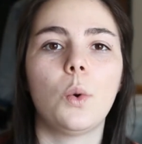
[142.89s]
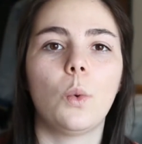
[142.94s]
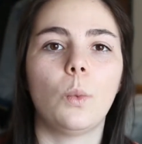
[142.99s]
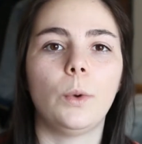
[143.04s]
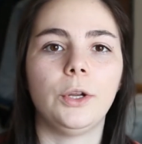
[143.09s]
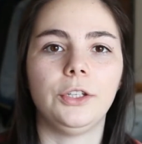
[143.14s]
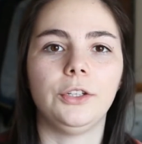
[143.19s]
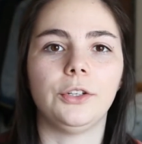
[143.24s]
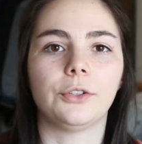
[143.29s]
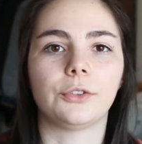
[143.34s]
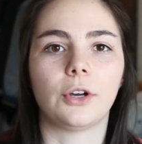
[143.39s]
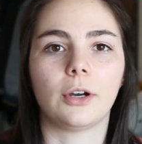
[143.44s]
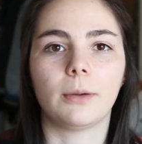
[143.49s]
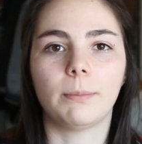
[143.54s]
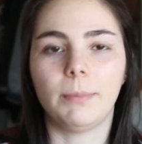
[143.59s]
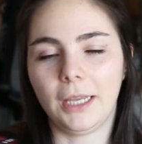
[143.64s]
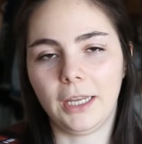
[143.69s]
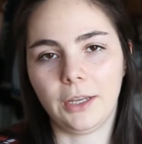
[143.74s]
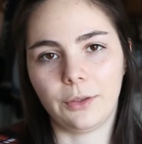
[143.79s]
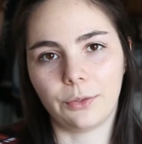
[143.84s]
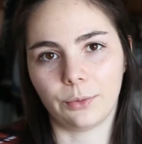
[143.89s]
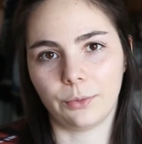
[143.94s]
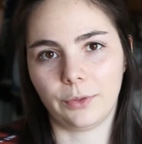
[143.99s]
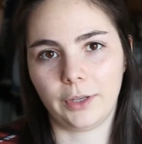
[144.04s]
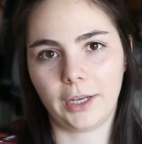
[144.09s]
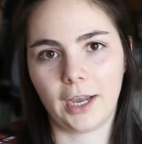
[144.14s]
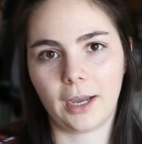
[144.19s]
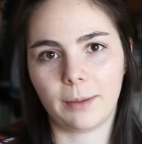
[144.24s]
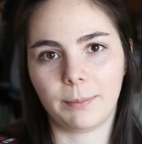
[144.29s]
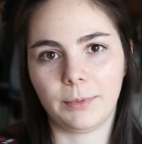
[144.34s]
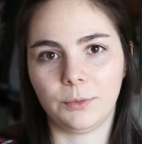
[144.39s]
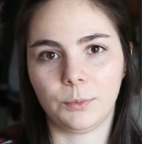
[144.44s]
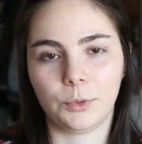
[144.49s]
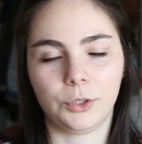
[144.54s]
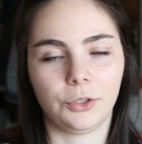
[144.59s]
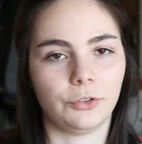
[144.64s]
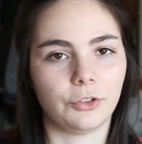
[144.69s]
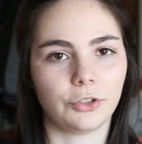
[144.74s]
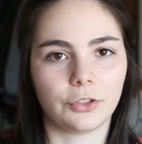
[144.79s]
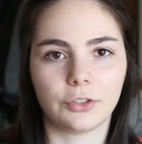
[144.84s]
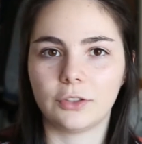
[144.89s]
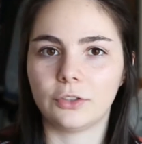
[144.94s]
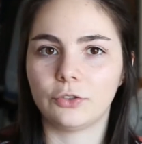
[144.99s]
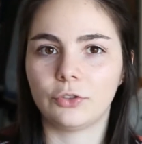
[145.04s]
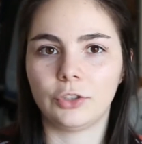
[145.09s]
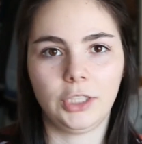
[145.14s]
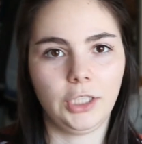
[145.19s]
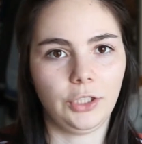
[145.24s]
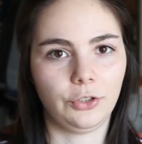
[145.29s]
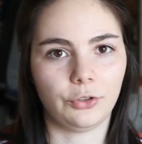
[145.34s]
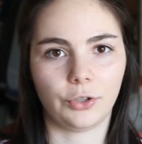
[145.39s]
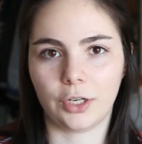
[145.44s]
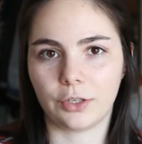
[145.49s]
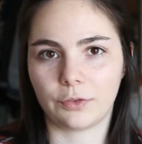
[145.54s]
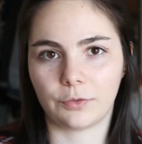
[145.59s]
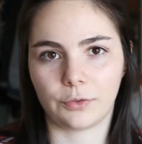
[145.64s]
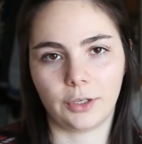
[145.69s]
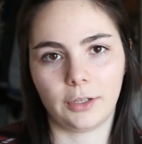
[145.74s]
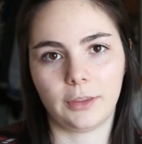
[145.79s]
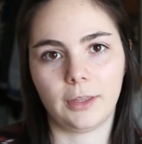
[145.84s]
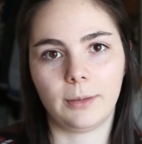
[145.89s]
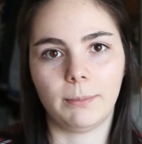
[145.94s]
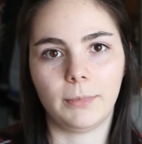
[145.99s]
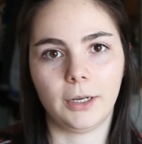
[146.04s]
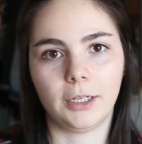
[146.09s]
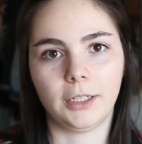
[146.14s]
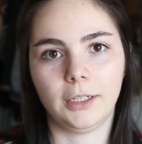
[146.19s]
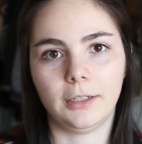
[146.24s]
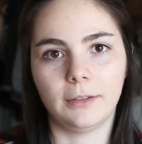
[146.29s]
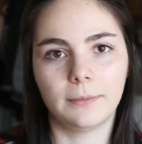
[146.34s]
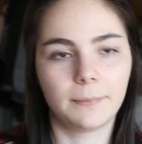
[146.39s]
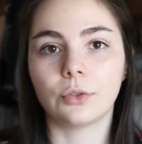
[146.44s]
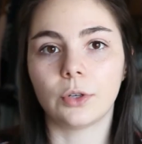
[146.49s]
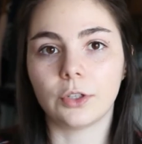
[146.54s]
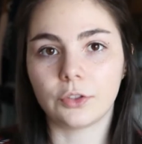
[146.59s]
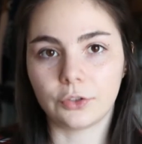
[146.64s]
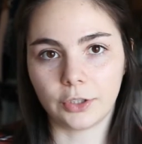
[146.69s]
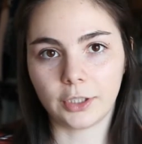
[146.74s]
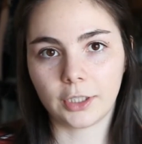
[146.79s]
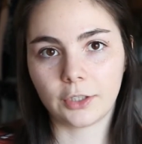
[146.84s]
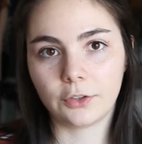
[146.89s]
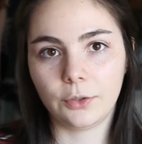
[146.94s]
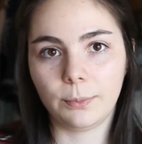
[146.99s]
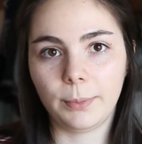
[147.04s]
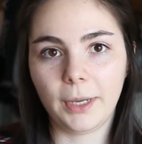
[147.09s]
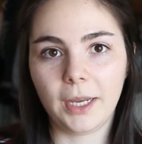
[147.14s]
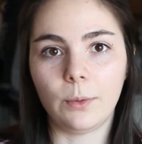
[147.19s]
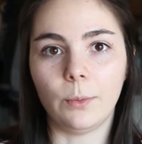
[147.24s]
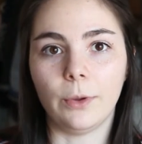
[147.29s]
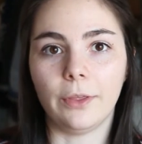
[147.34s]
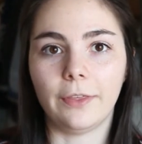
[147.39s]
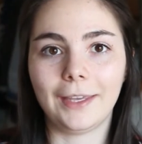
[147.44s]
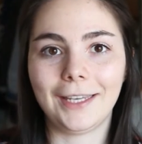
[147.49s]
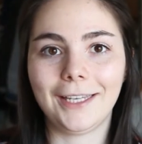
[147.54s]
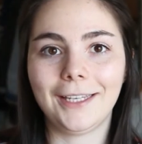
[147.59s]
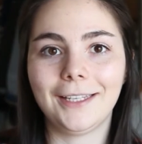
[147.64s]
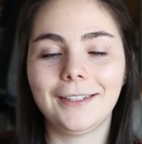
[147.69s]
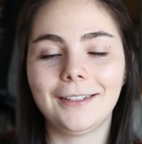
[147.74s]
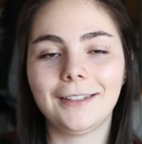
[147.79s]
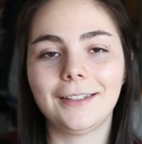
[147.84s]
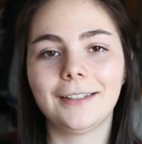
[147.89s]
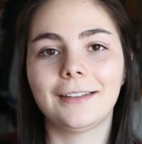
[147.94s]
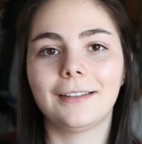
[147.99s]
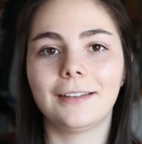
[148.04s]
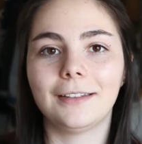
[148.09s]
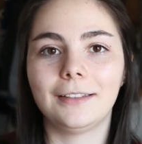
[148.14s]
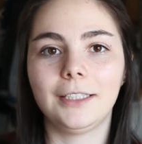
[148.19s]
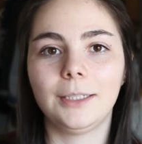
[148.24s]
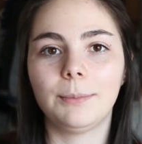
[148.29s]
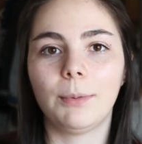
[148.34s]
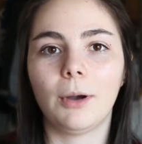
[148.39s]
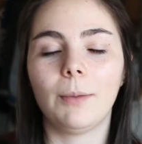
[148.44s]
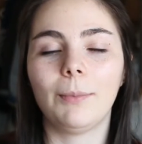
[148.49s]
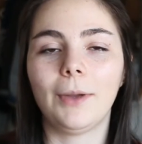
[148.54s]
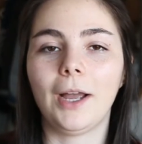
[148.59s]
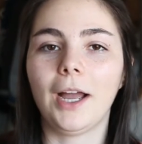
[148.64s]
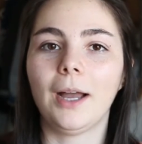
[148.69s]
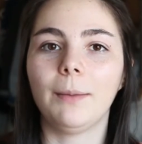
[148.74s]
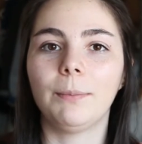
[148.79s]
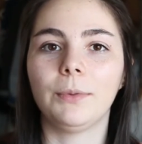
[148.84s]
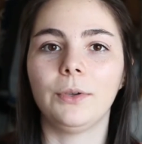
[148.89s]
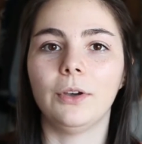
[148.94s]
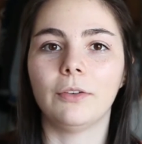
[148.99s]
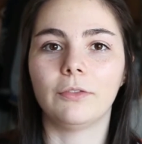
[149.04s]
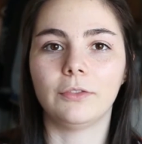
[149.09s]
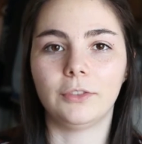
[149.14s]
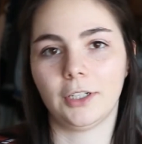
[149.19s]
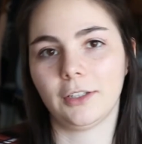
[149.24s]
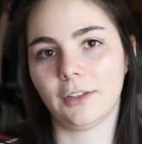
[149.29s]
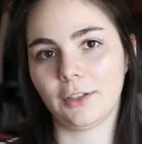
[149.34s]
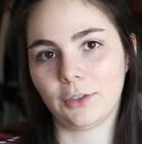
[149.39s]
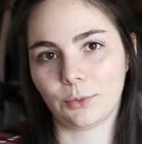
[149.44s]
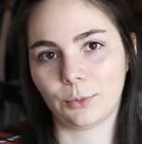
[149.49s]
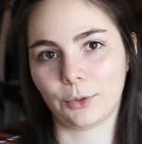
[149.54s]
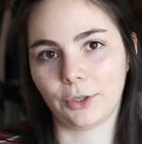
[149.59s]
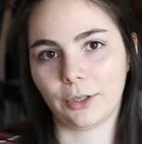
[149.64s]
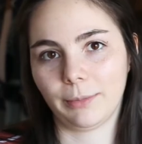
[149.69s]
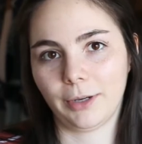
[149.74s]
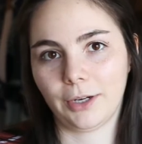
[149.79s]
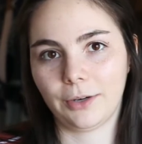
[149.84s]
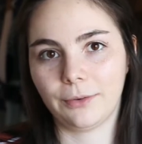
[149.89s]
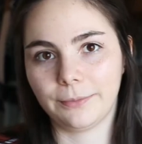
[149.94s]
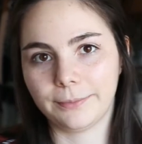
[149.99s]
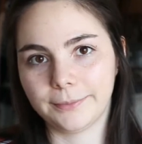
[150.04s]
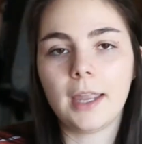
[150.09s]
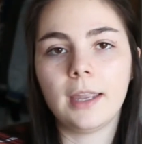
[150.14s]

when you're not paying through the app and when you're just e-transferring them money. So as long as you pay within the Depop app, you have nothing to worry about.